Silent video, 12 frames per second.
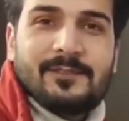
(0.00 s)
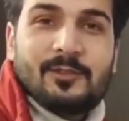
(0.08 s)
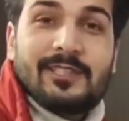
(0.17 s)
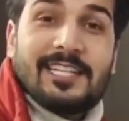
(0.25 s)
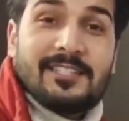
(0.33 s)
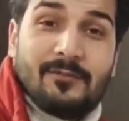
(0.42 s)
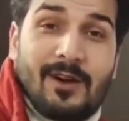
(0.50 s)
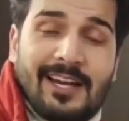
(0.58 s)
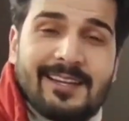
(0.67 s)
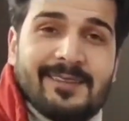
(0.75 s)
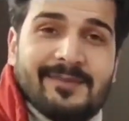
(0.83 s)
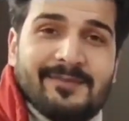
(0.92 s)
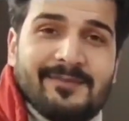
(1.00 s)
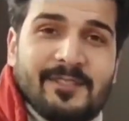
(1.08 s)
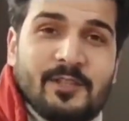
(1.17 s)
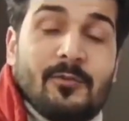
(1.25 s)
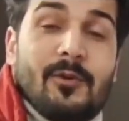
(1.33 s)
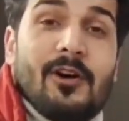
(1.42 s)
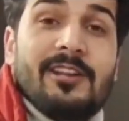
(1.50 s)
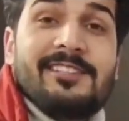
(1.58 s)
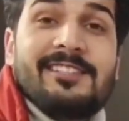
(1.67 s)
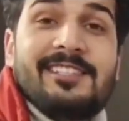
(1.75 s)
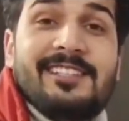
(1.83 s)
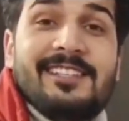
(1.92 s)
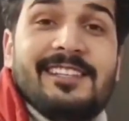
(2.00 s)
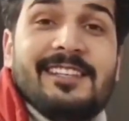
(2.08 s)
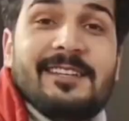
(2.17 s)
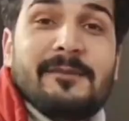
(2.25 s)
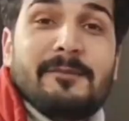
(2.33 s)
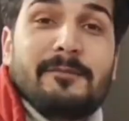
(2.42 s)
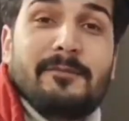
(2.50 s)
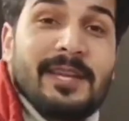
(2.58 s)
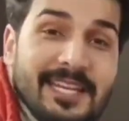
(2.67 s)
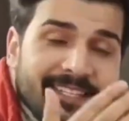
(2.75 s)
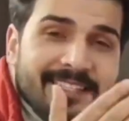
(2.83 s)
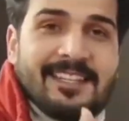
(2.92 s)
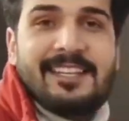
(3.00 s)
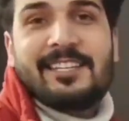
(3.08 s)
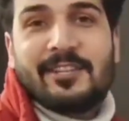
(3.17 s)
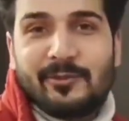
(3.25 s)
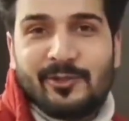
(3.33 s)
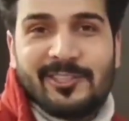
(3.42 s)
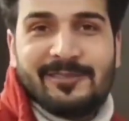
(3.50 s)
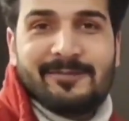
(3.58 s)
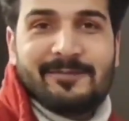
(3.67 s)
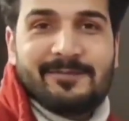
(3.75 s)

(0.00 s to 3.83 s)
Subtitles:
So that's why topology beats the intuition.